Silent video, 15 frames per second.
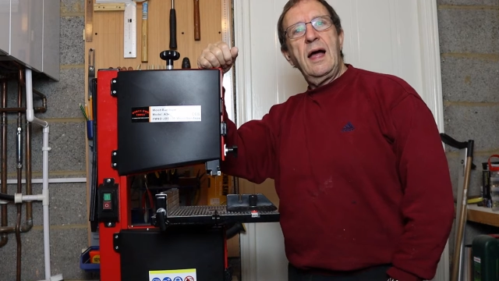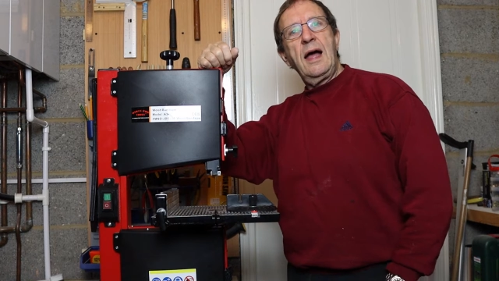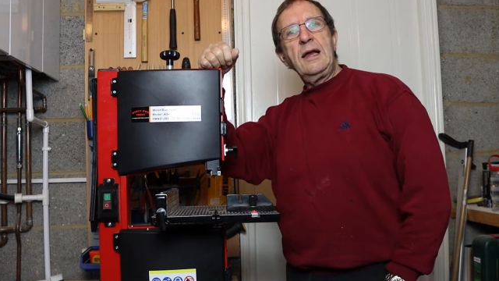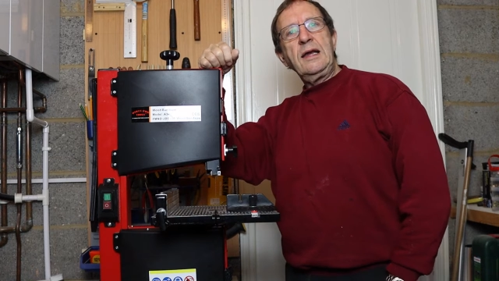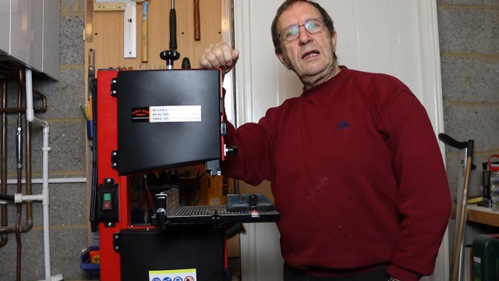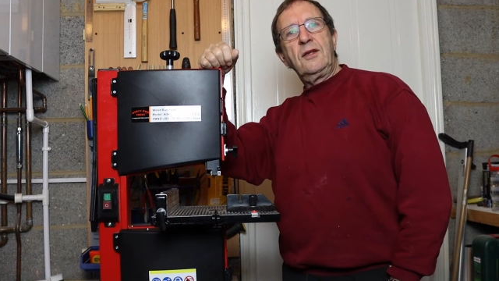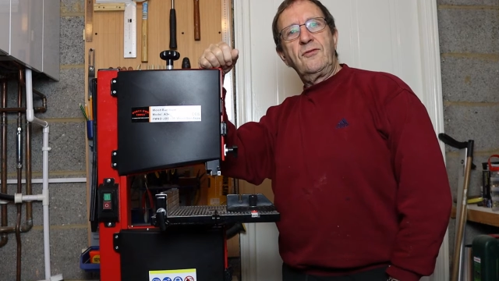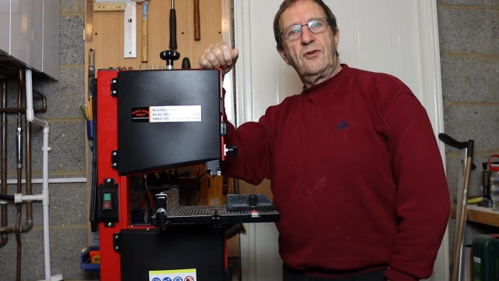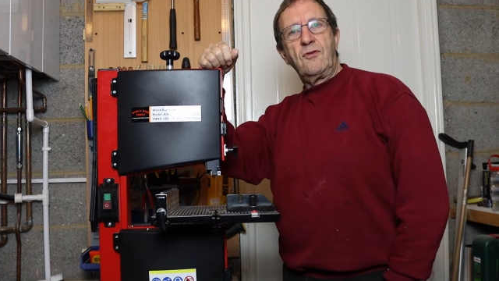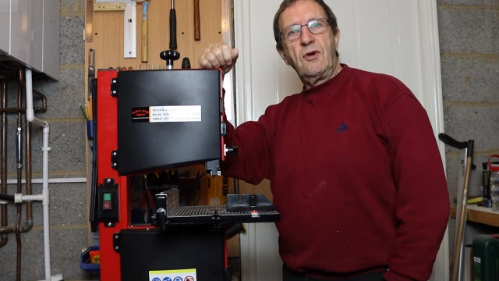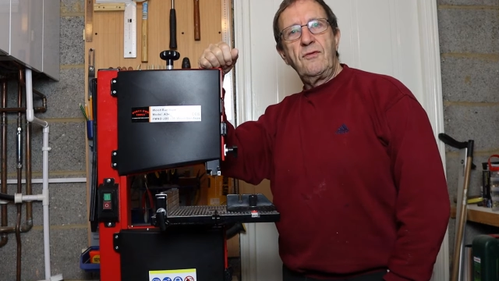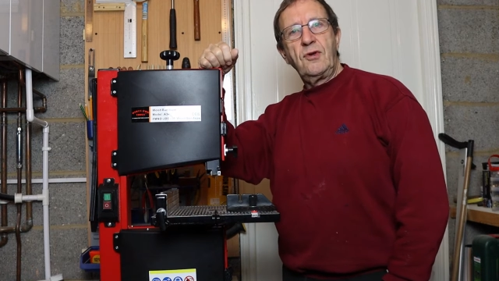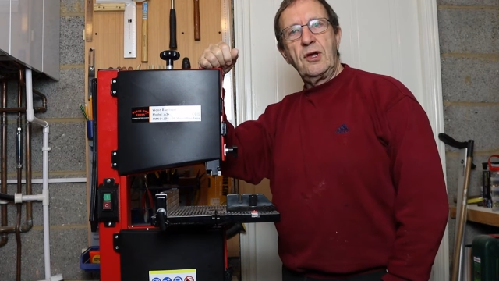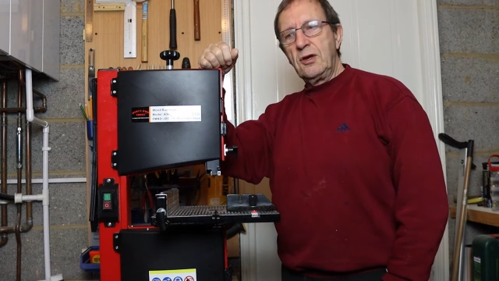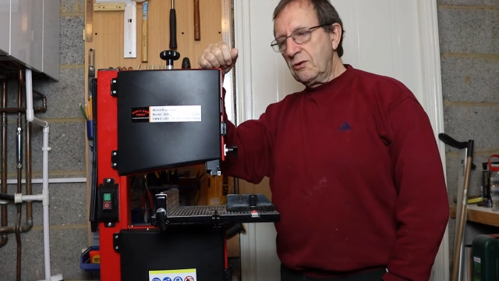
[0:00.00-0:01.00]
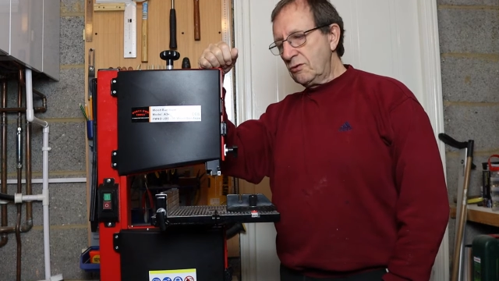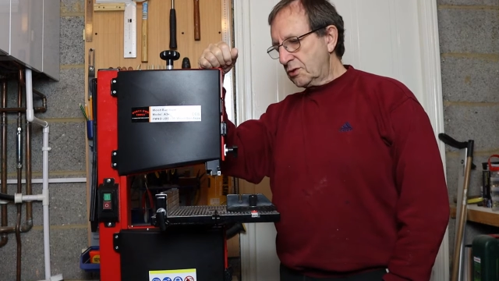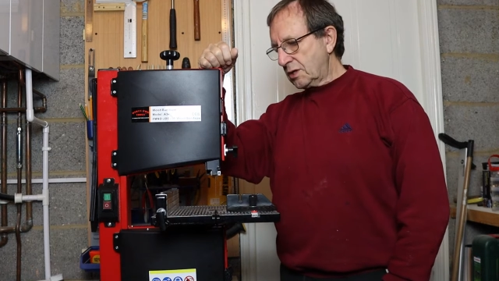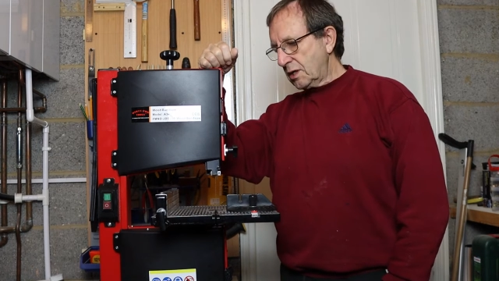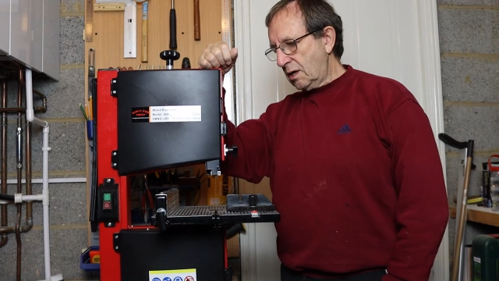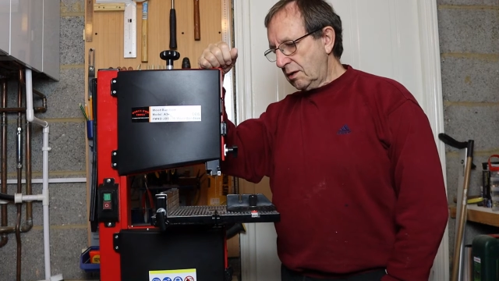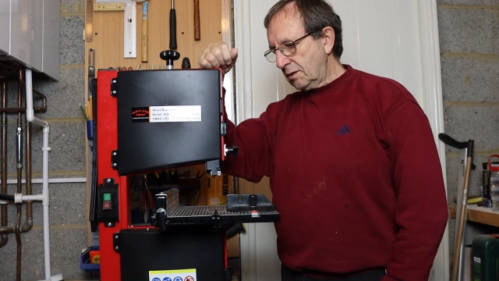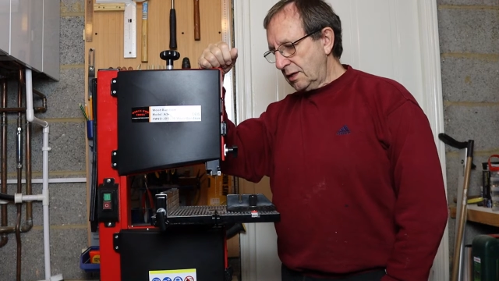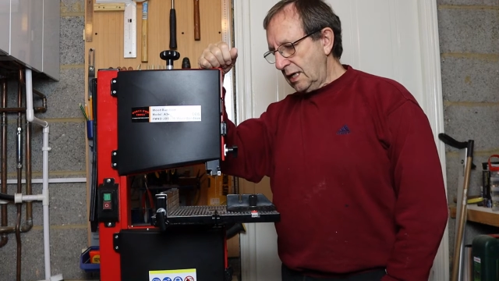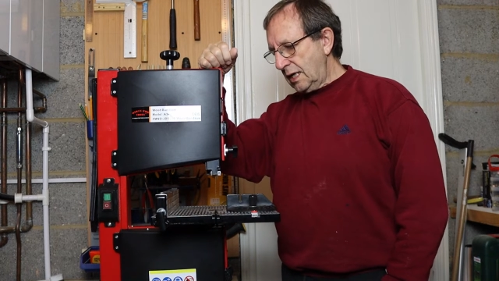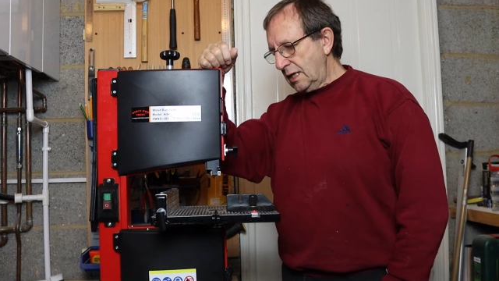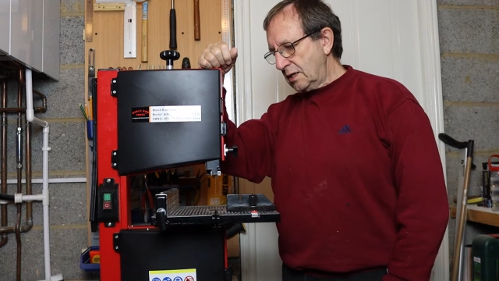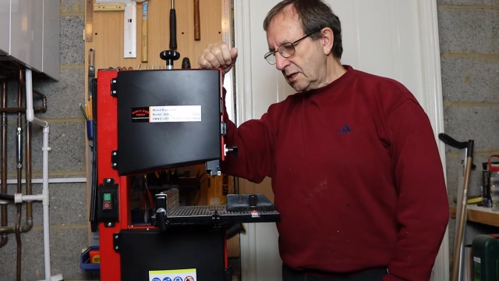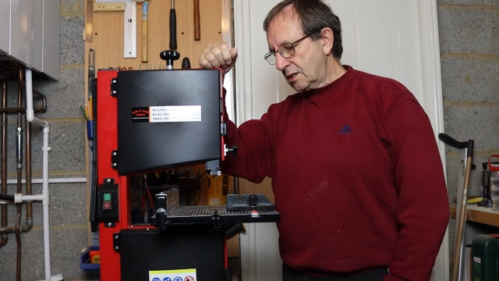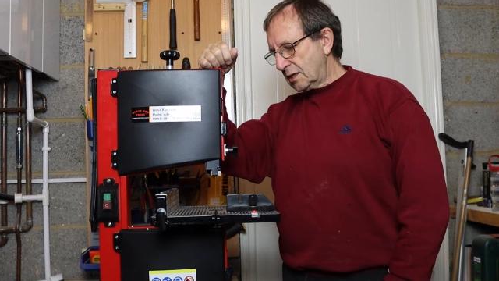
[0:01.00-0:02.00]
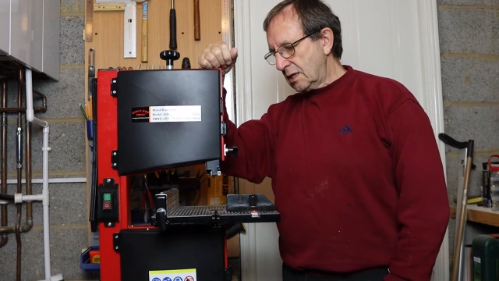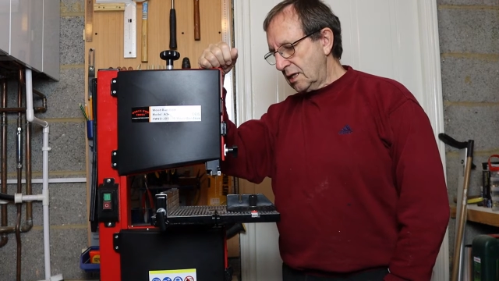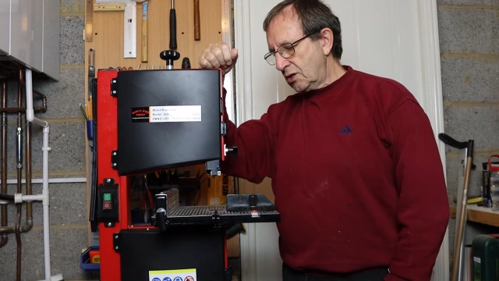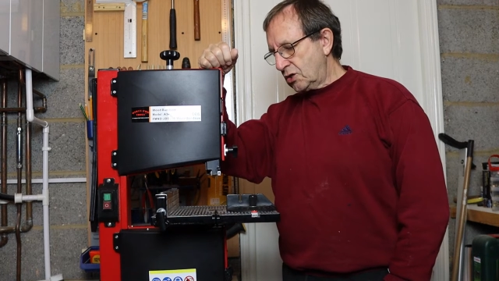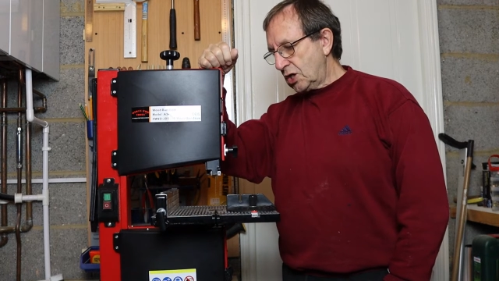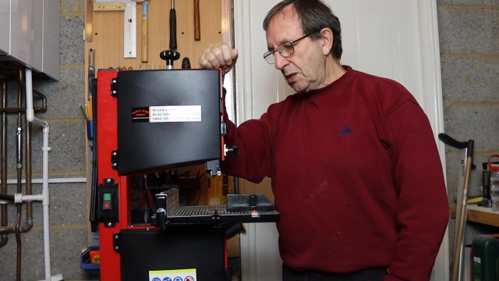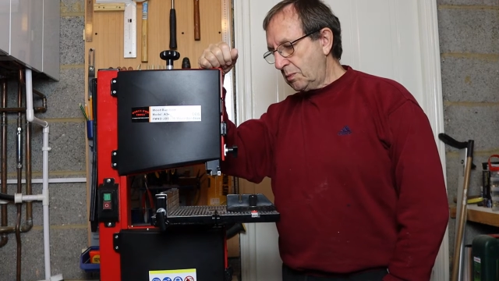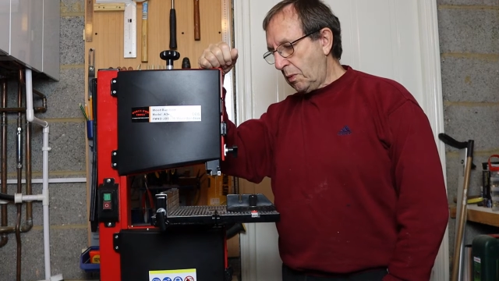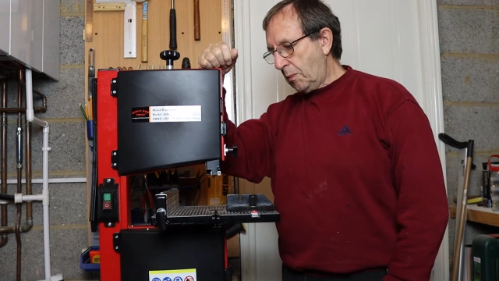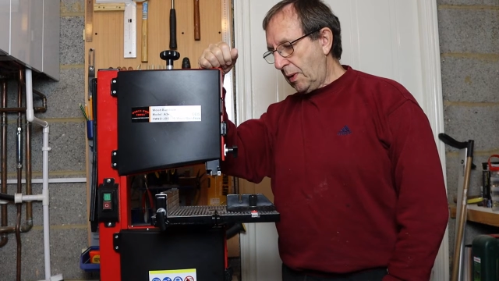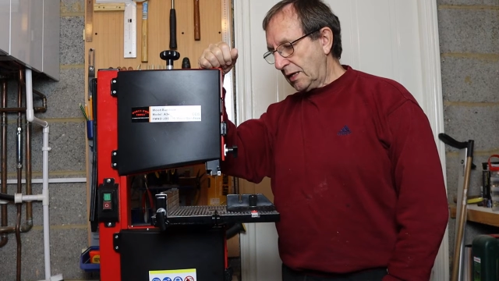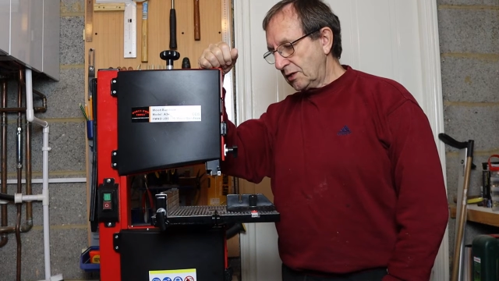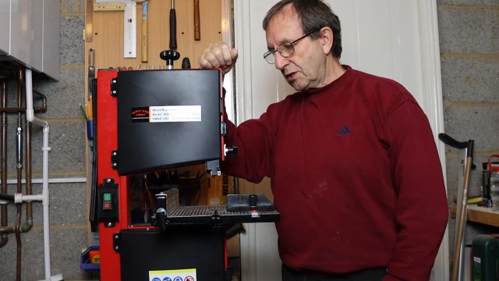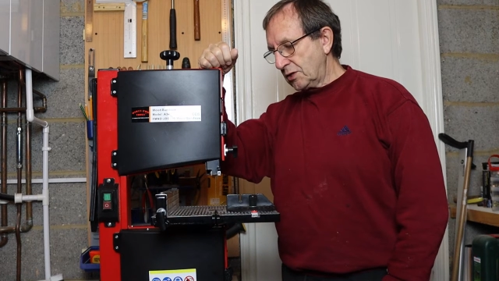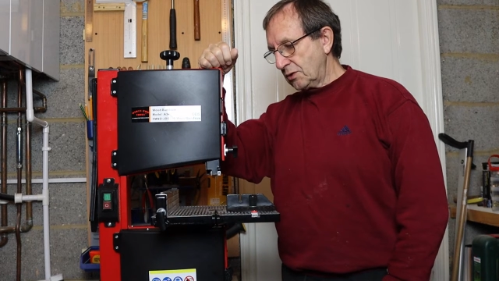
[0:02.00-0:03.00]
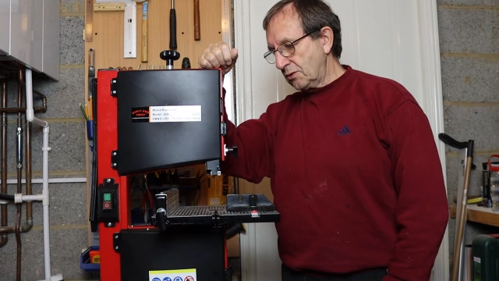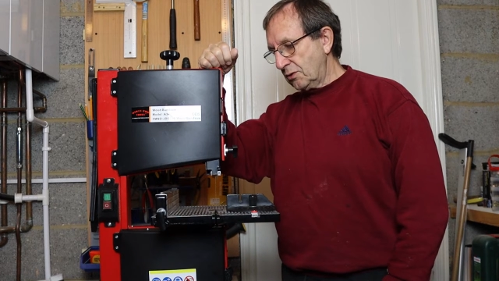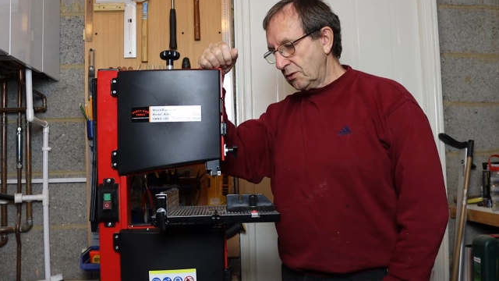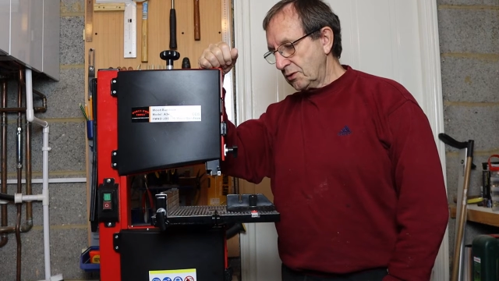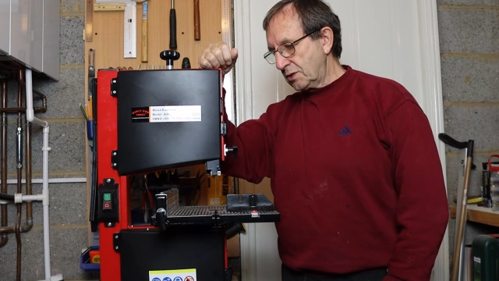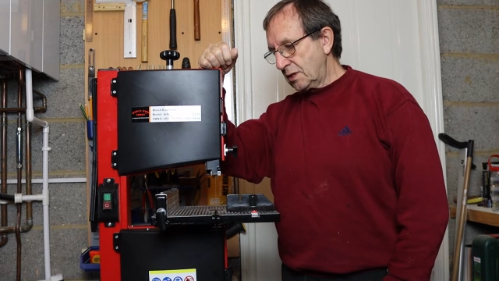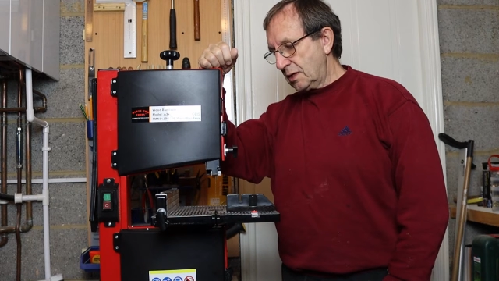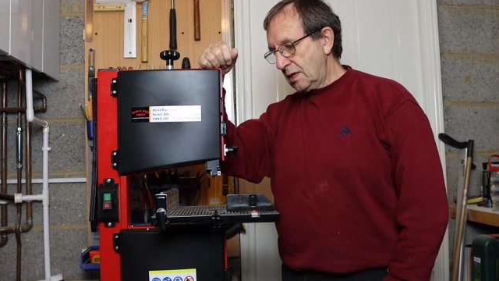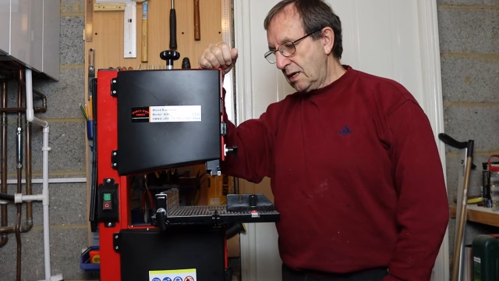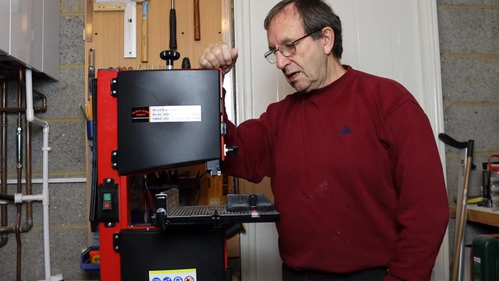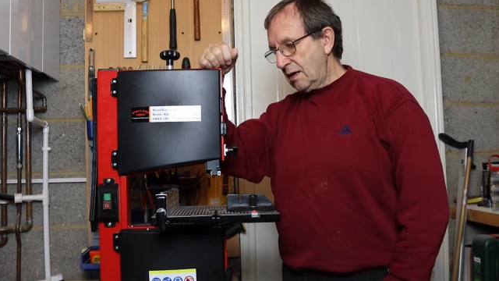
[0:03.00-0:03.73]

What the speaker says: Any of the reviews on these cheaper bandsaws